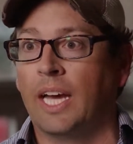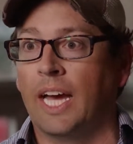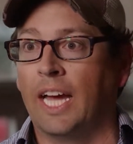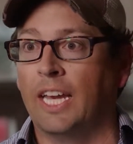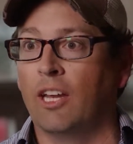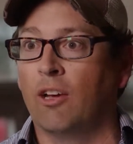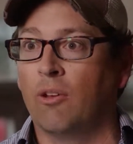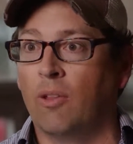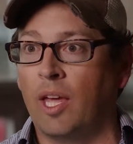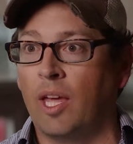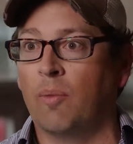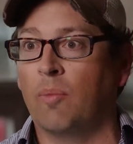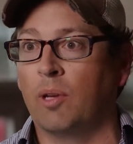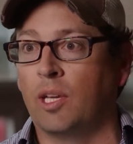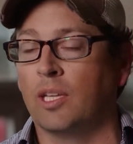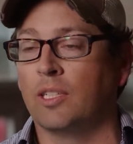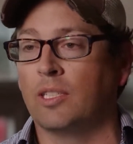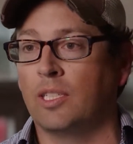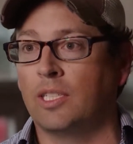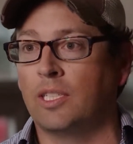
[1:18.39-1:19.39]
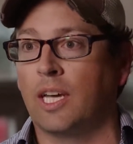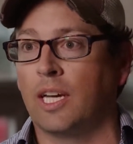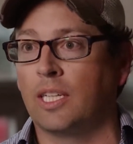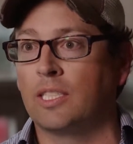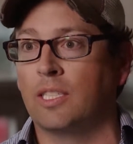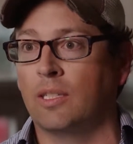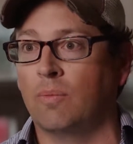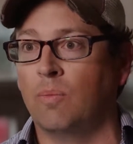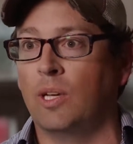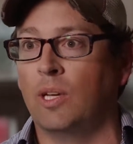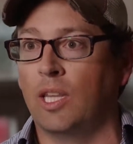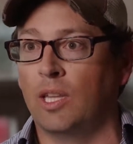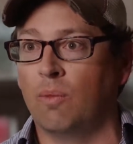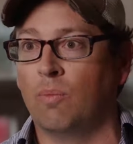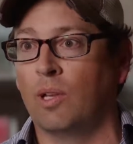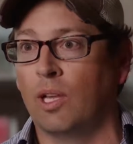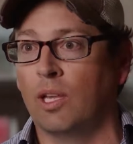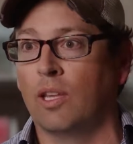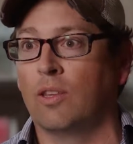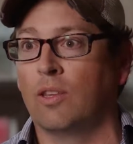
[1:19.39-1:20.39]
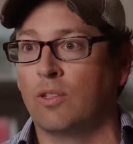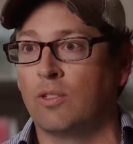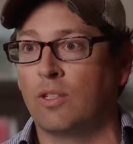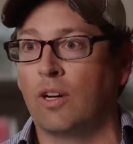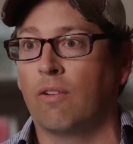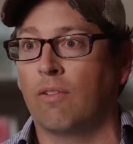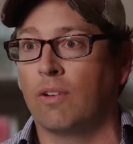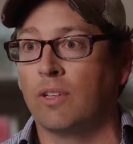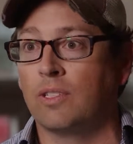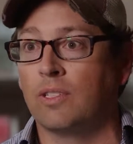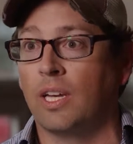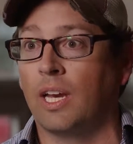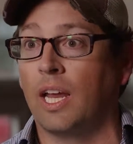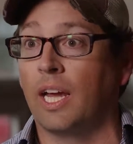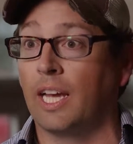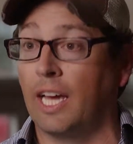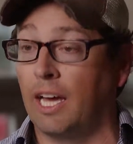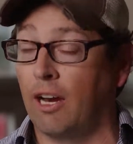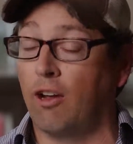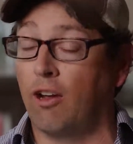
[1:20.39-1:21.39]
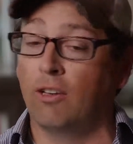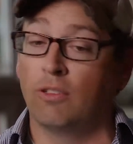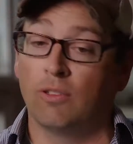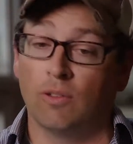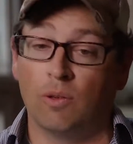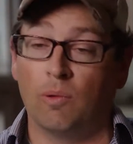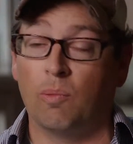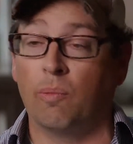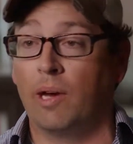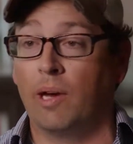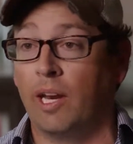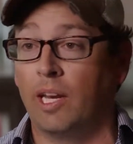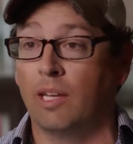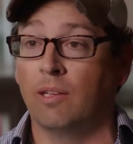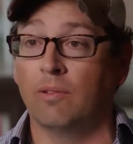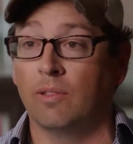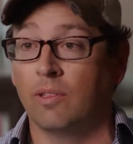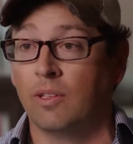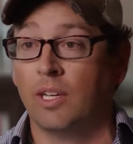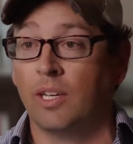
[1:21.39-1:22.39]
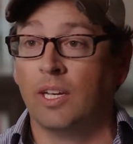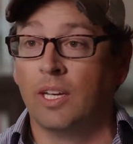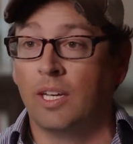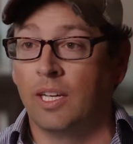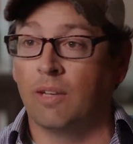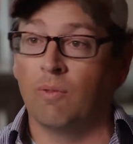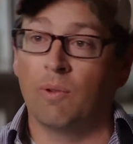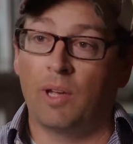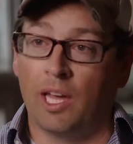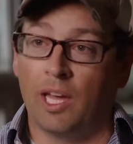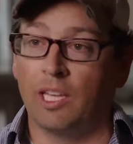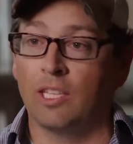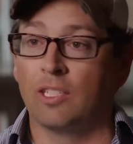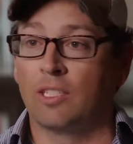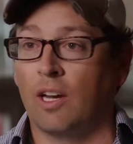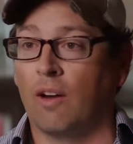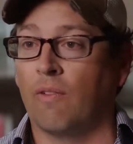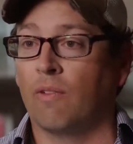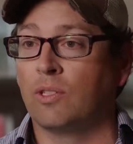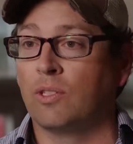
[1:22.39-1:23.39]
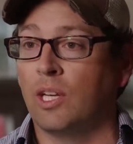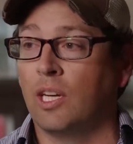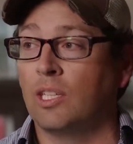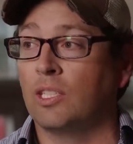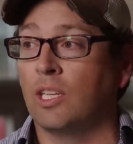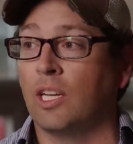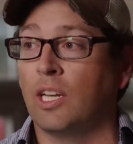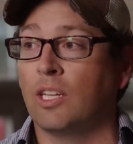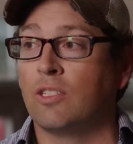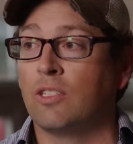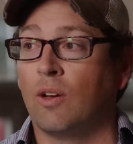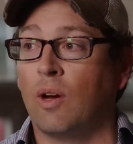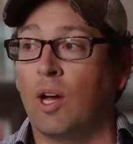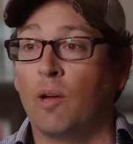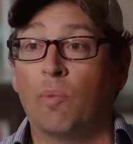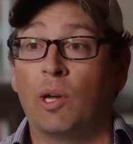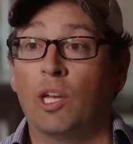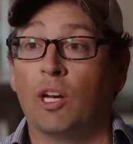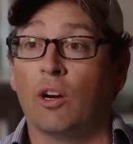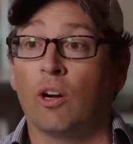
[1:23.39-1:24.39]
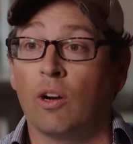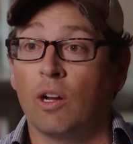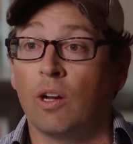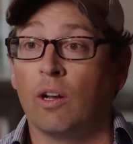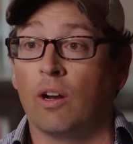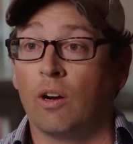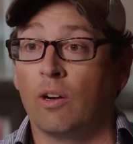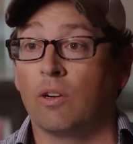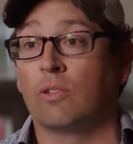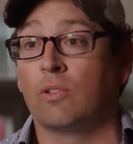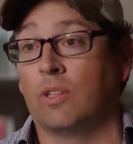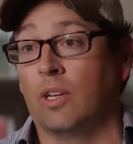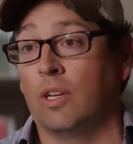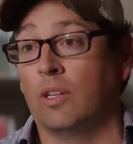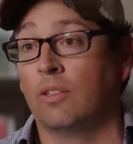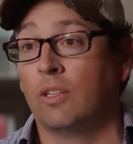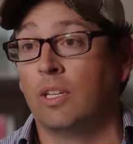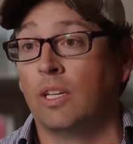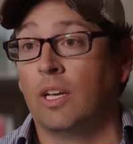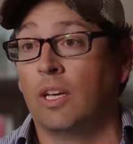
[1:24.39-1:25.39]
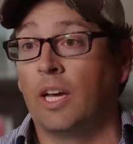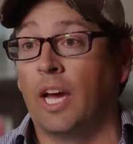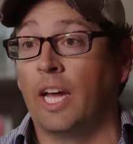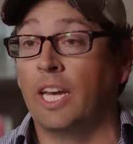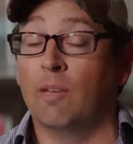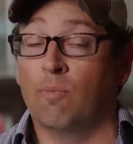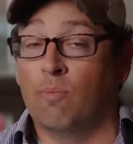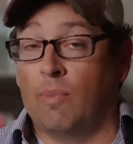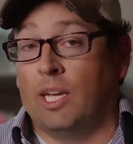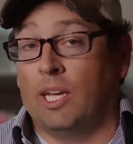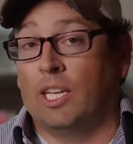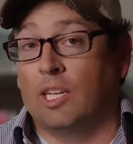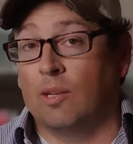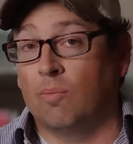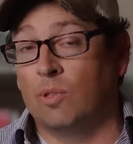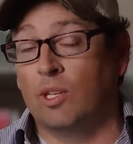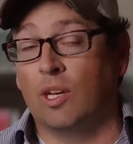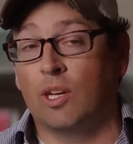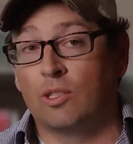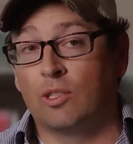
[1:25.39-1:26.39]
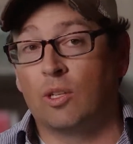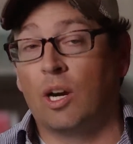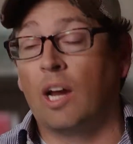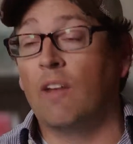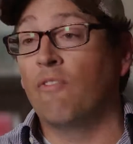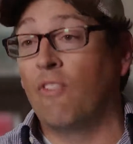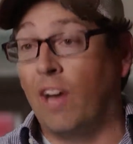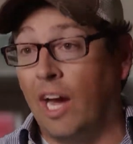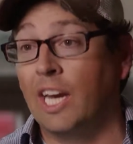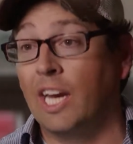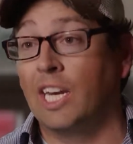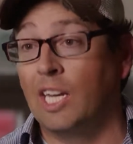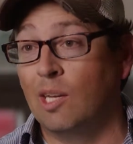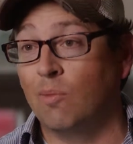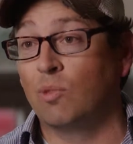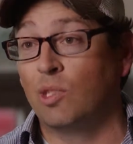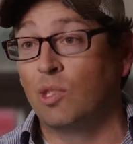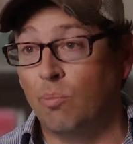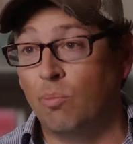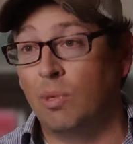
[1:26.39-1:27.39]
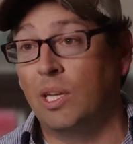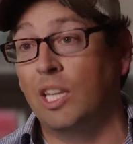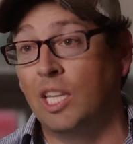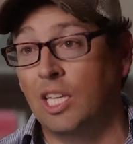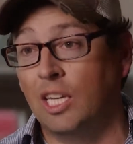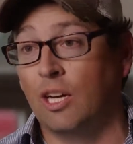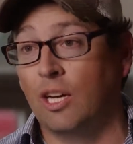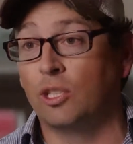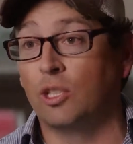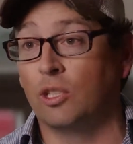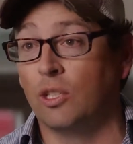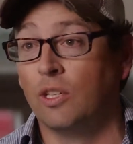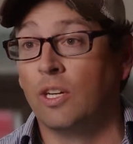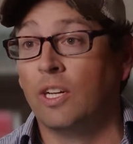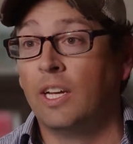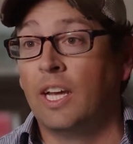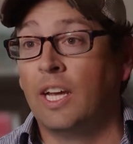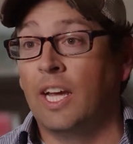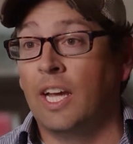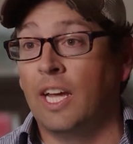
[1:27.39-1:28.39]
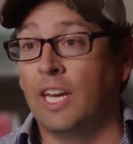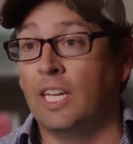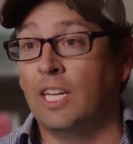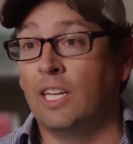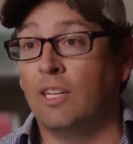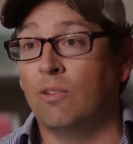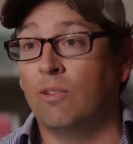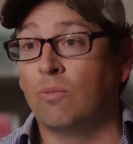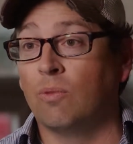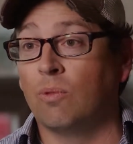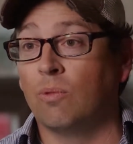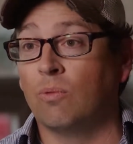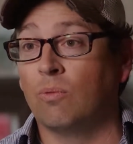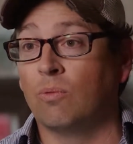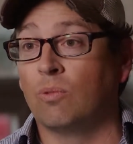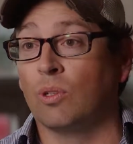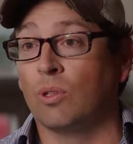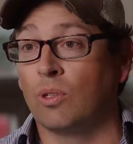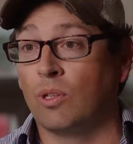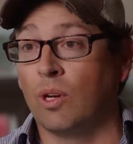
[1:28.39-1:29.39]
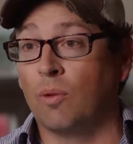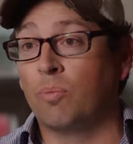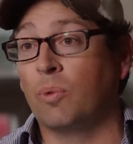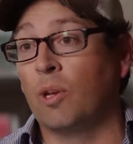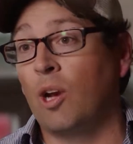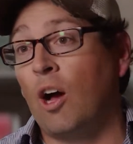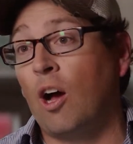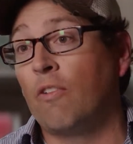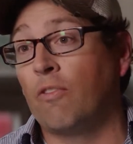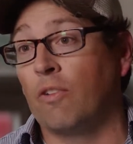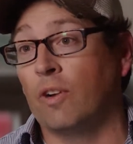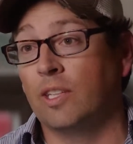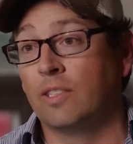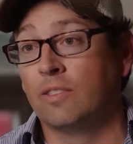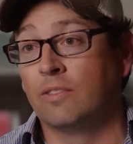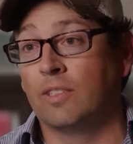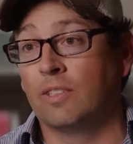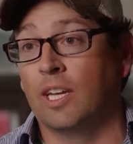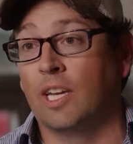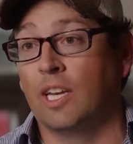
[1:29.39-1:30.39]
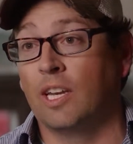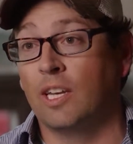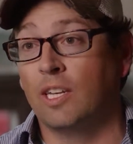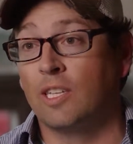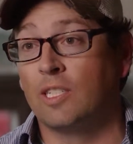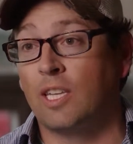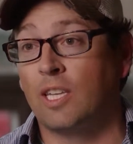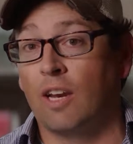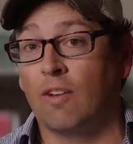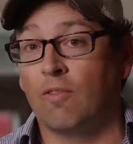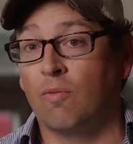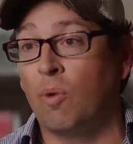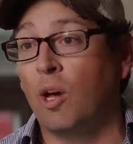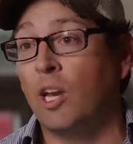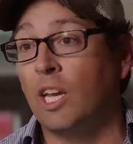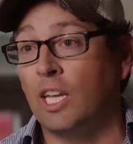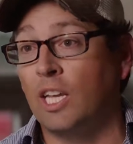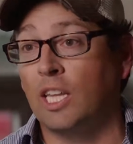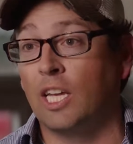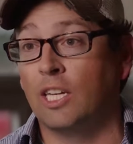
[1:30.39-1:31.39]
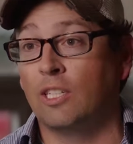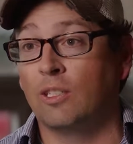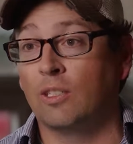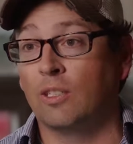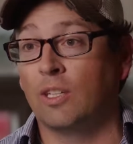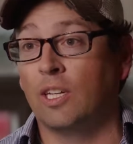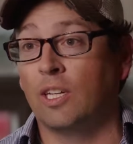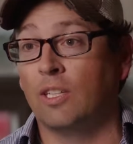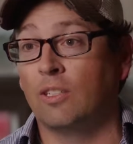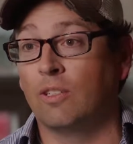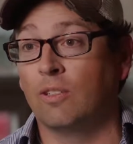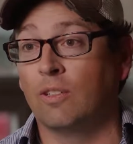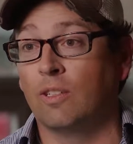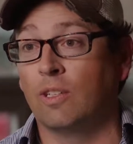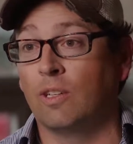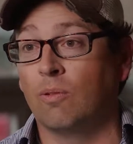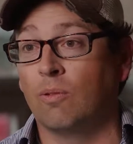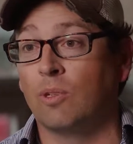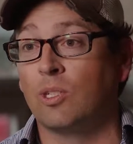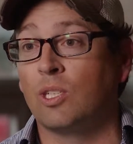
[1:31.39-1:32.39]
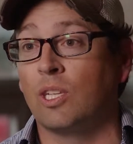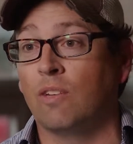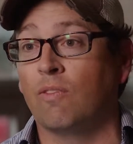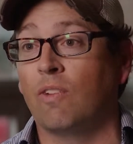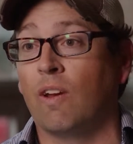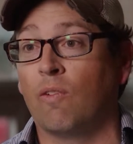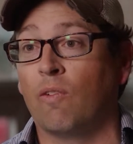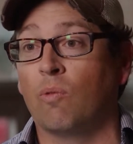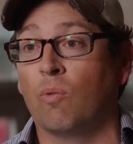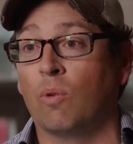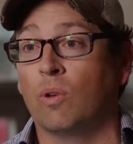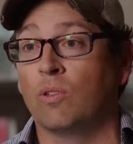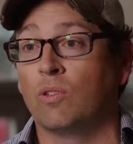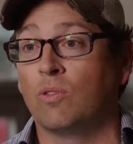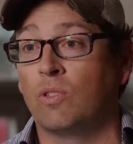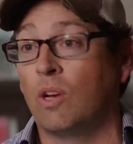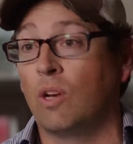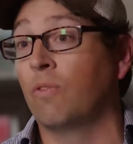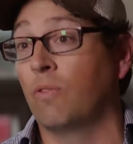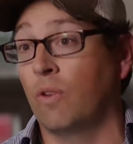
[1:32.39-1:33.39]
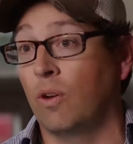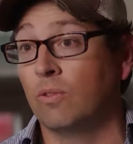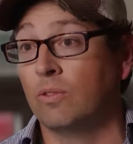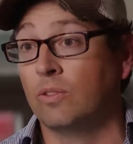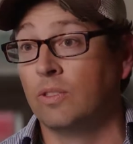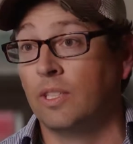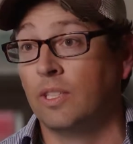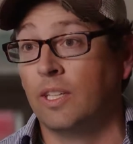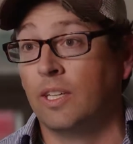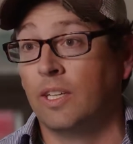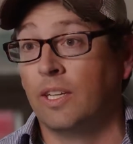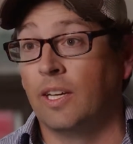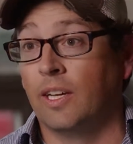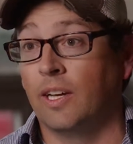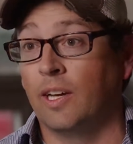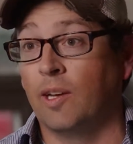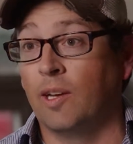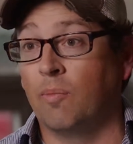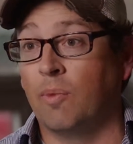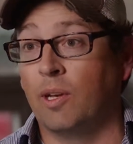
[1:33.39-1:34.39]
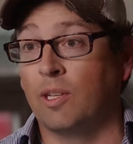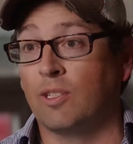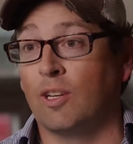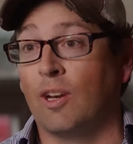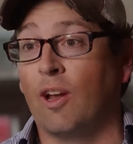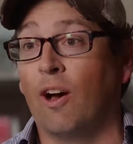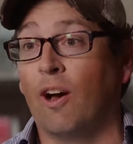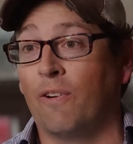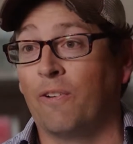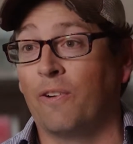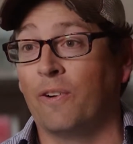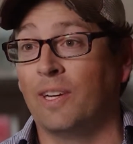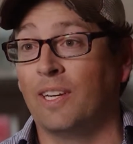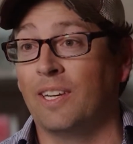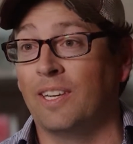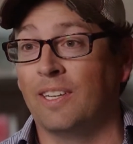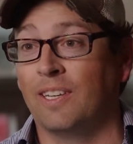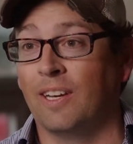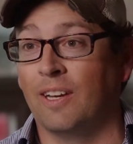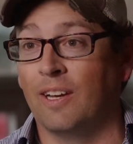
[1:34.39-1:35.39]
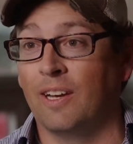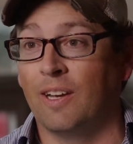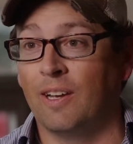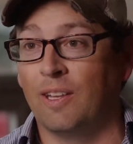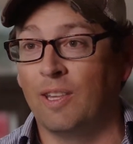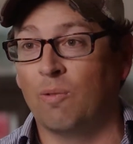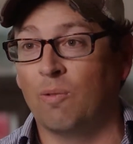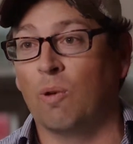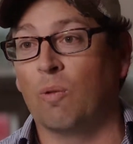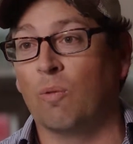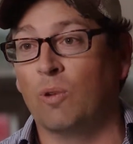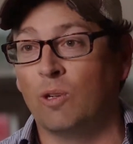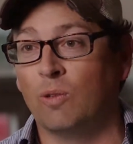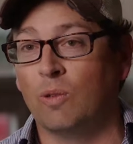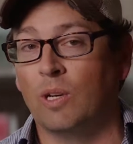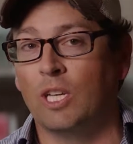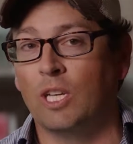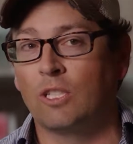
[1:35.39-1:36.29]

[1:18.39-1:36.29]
I know that because he texted me in the middle of the service, and I got on to him about it, and we had this conversation. And so I made her son, I didn't make him the usher, I invited him to be the usher, and he took up an offering. And instead of money, he received everyone's cell phone as an offering, and then what we're doing.